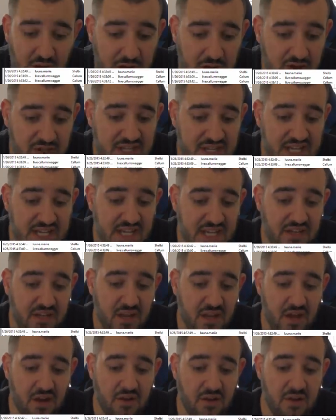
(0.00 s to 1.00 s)
I honestly didn't
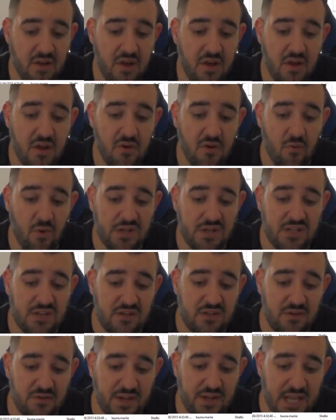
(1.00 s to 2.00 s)
know what to do,